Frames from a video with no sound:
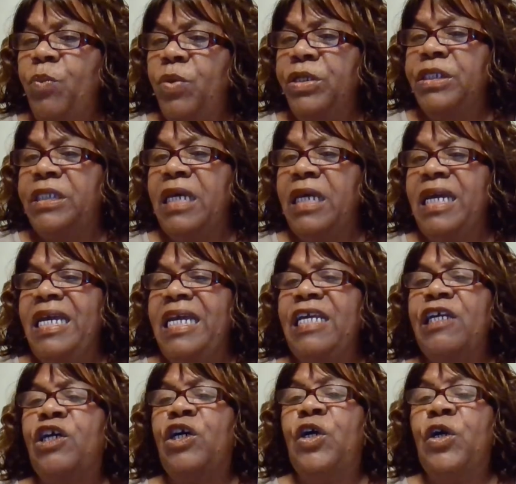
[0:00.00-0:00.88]
was
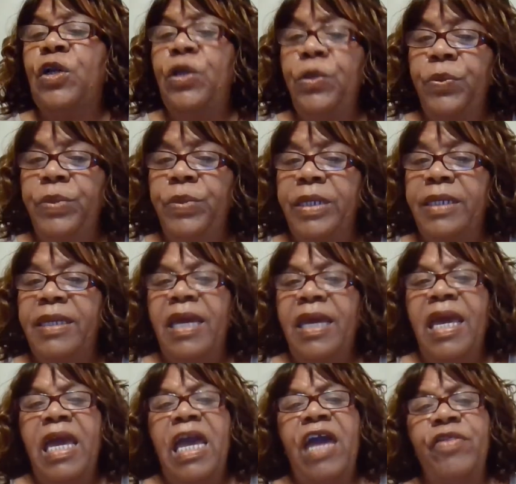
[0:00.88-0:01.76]
included
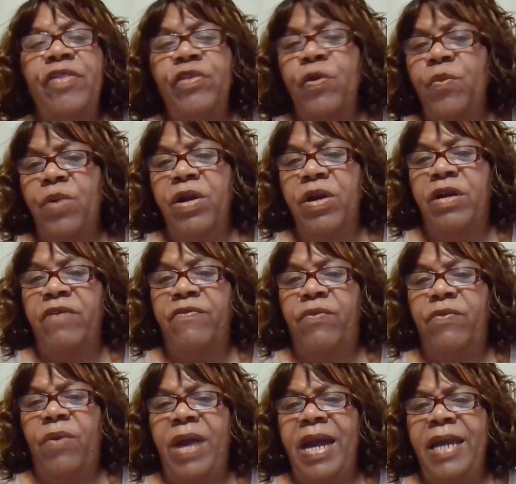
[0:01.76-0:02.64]
in the work
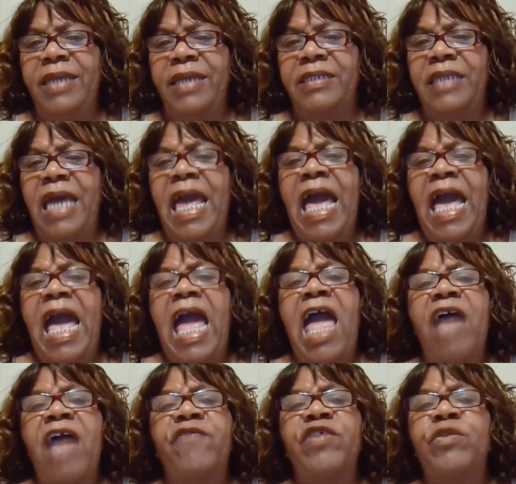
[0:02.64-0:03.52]
of Christ,
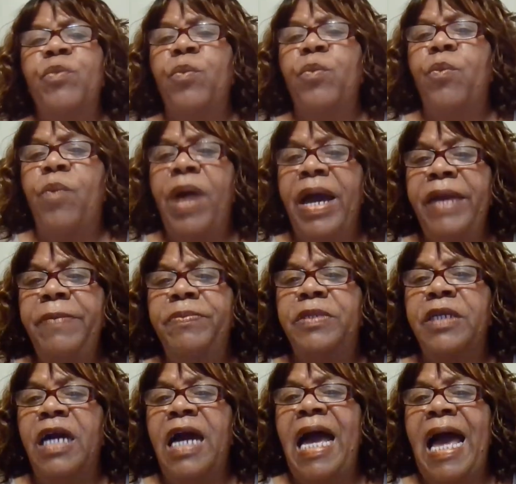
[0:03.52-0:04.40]
having
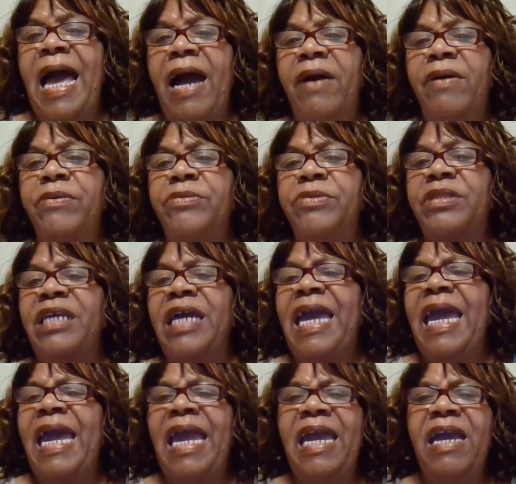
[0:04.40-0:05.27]
wiped out
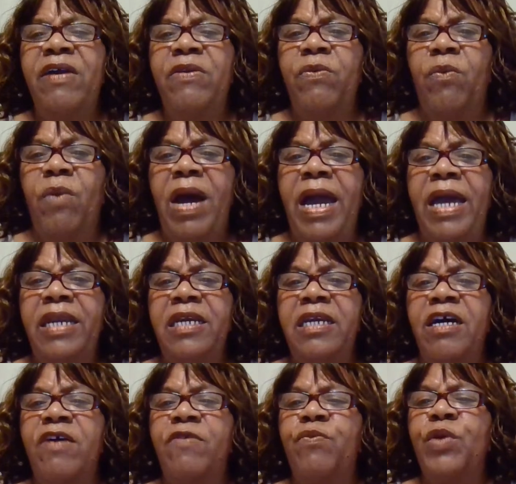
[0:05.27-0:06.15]
the
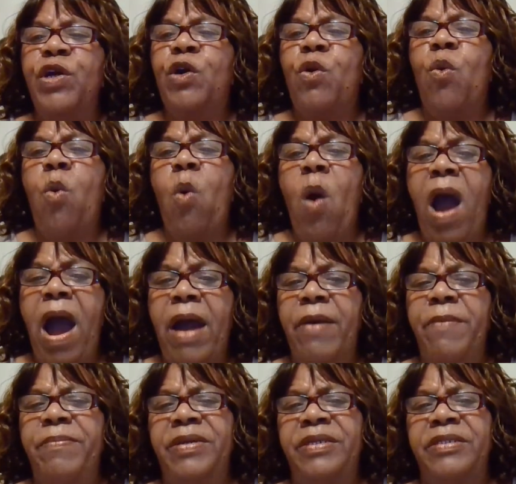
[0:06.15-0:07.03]
handwriting of
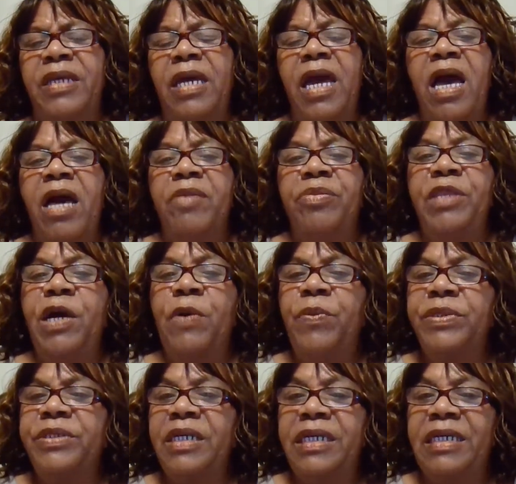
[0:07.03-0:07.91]
requirements
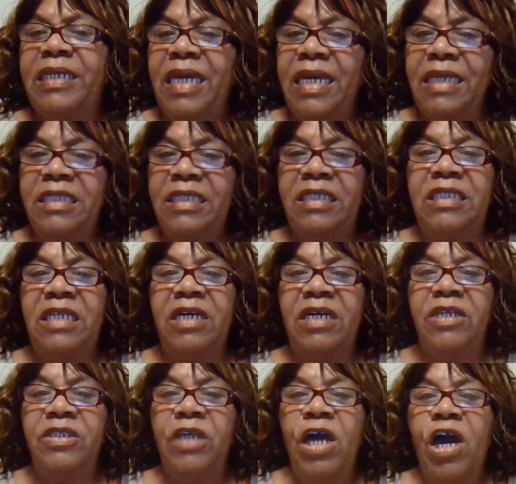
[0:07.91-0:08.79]
that was against
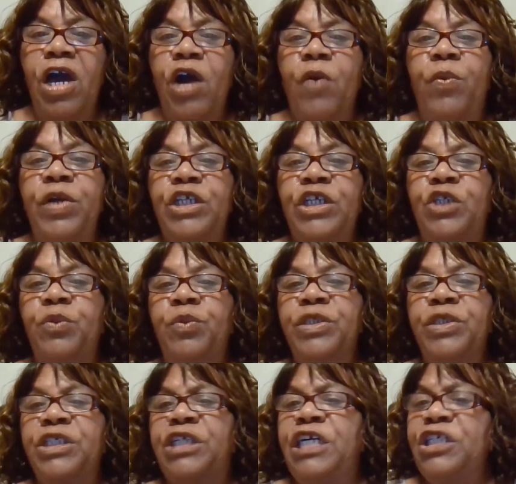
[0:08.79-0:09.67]
us, which
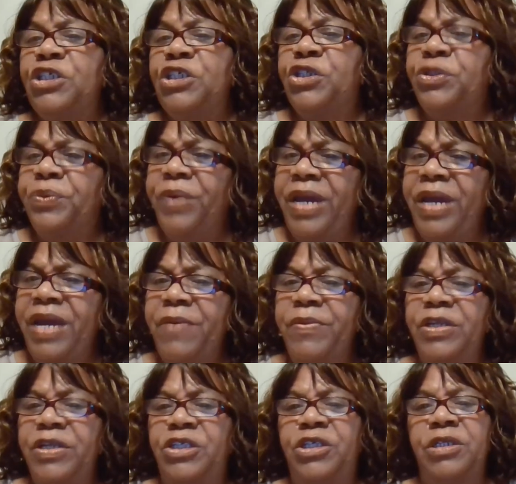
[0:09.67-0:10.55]
was
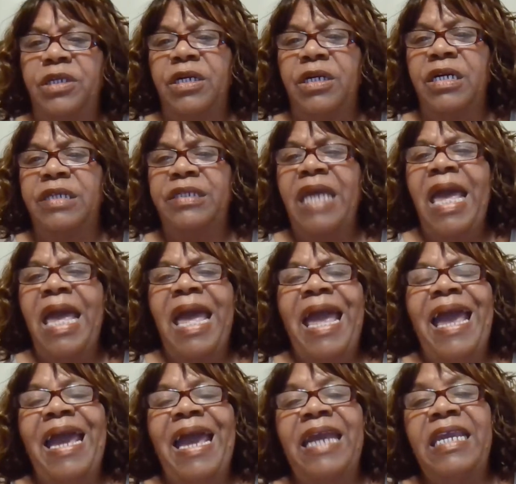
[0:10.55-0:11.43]
contrary to us.
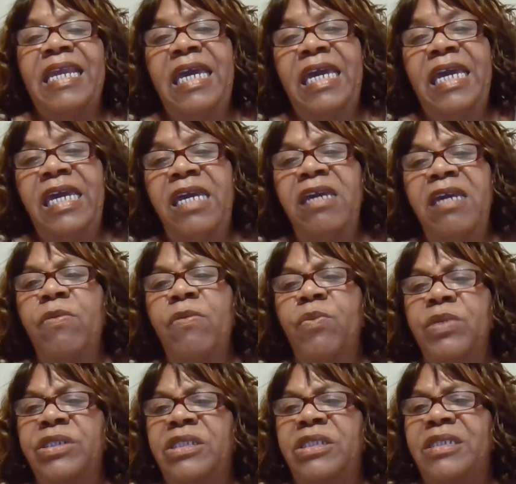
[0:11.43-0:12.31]
And he
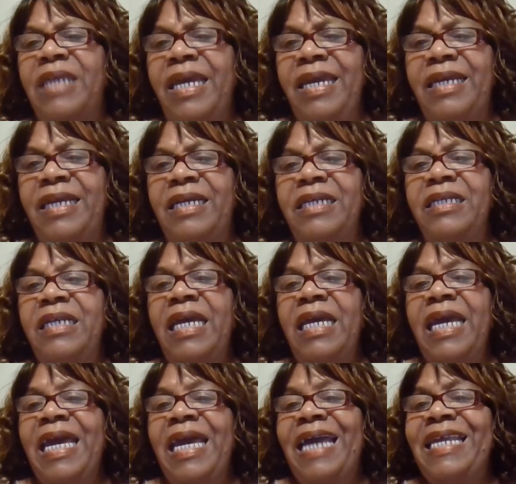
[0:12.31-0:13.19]
was taken,
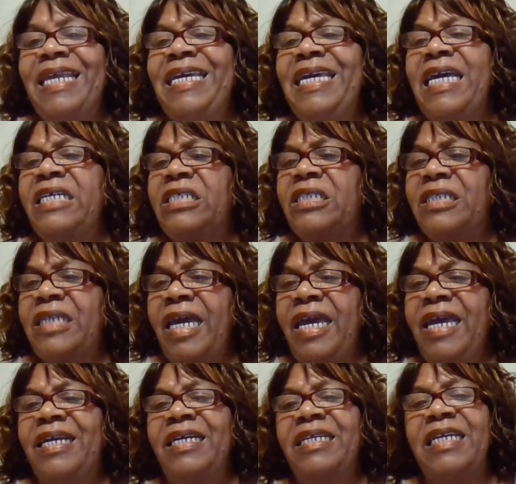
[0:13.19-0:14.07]
and he has
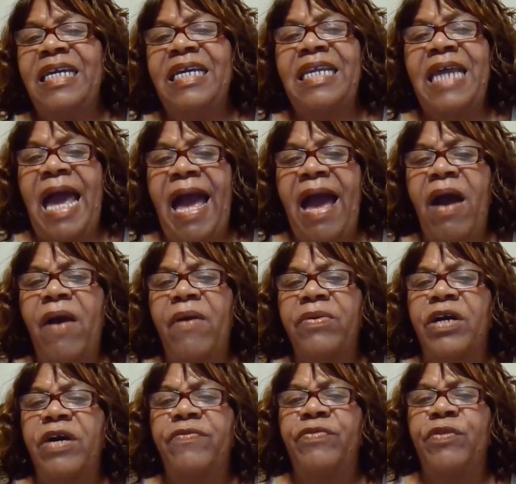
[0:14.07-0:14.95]
taken it
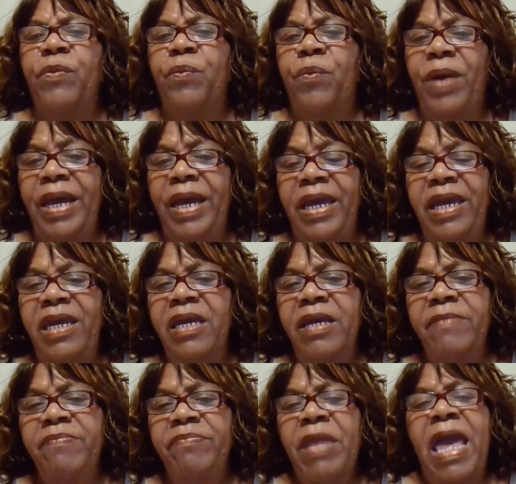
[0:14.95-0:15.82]
out of the
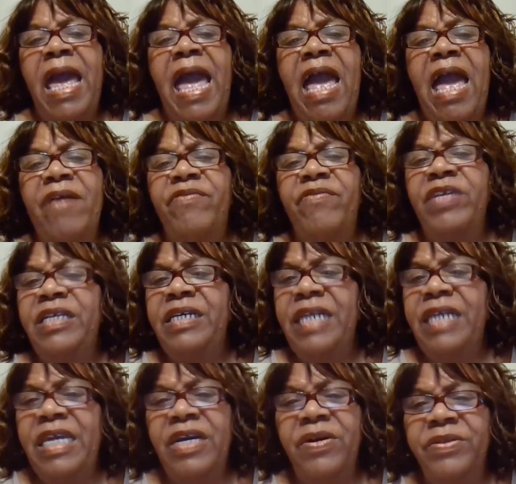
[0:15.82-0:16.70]
way, having
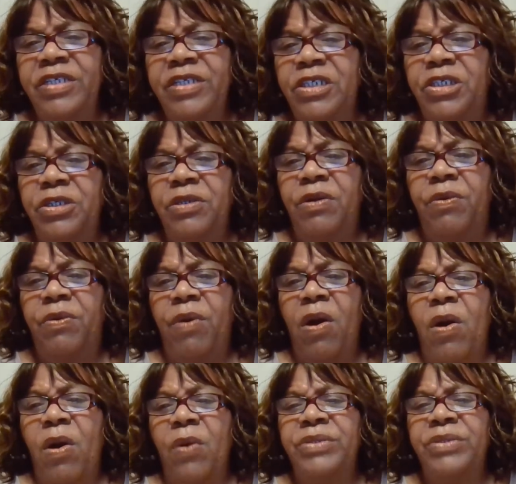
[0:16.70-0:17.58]
nailed it to the
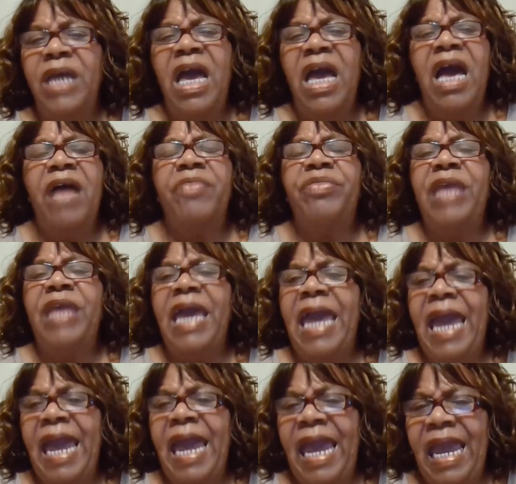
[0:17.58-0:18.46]
cross. The
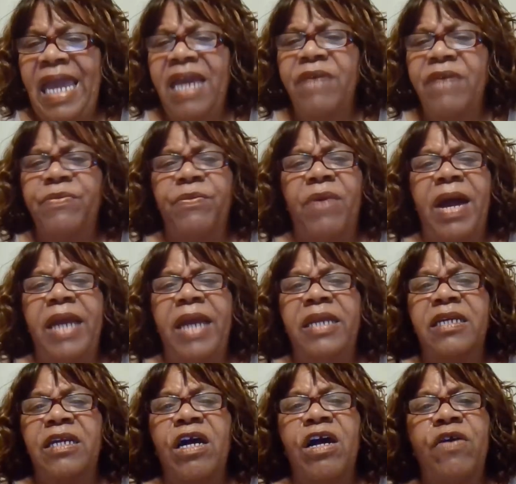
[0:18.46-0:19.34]

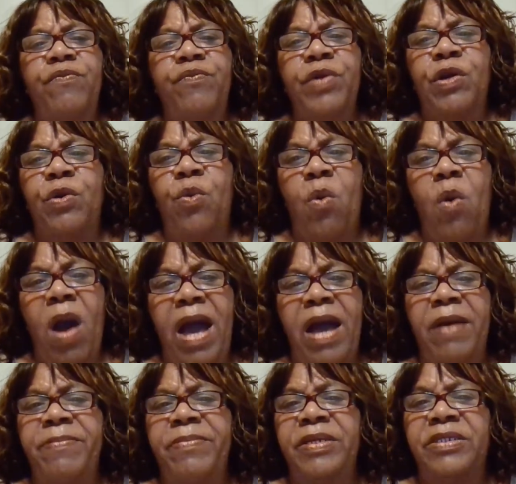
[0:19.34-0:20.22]
handwriting of
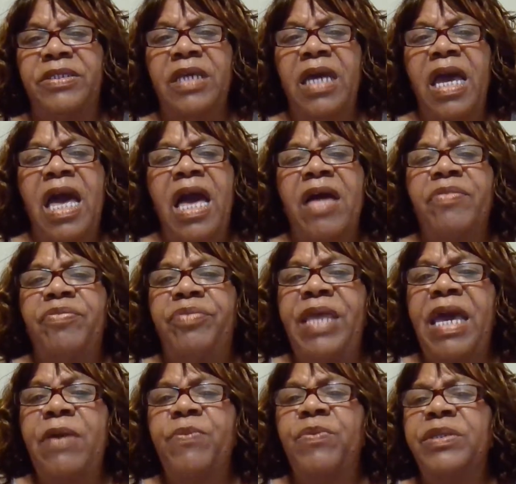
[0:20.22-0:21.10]
requirements
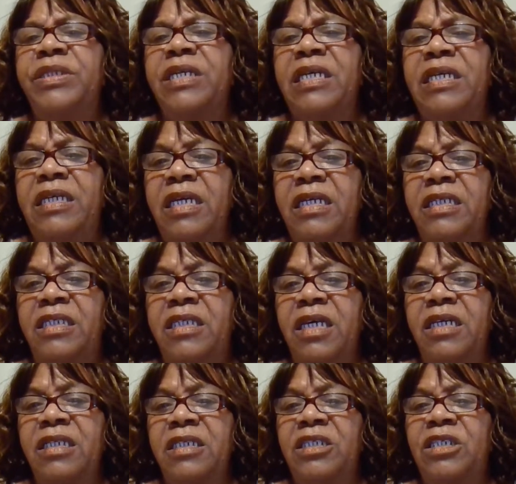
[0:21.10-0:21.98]
that was
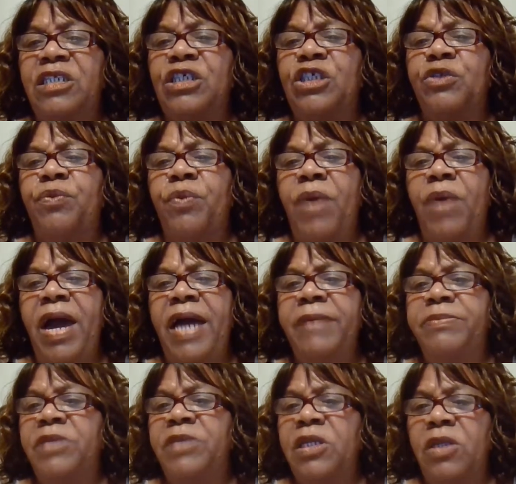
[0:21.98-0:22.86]
against us
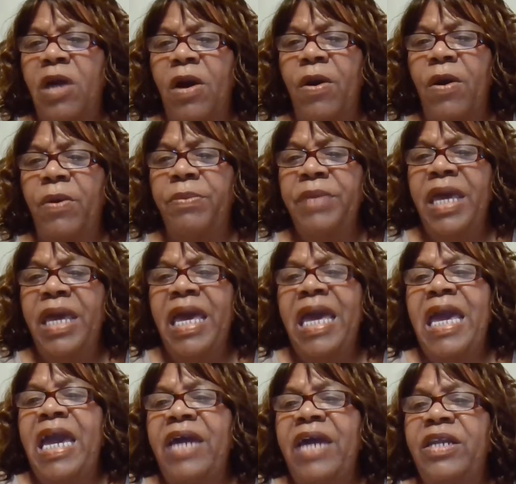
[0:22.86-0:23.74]
described the law
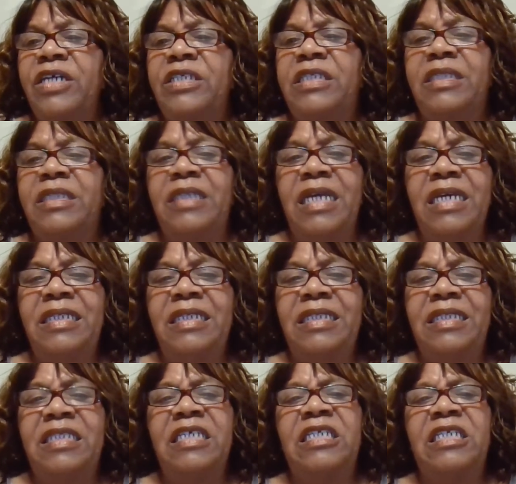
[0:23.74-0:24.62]
and a
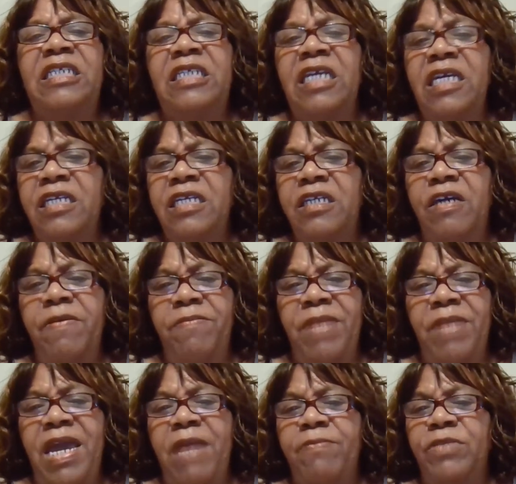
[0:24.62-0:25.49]
sense, the Ten
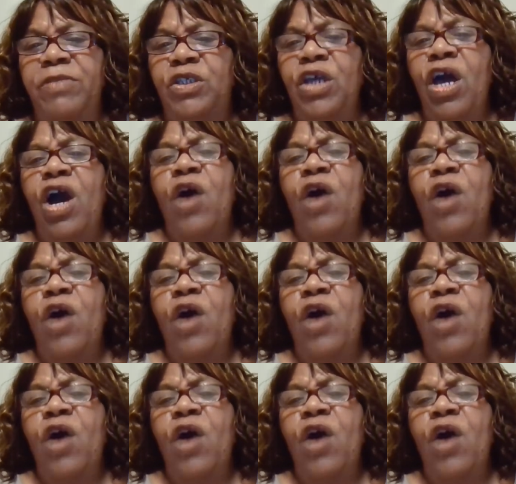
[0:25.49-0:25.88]
Commandments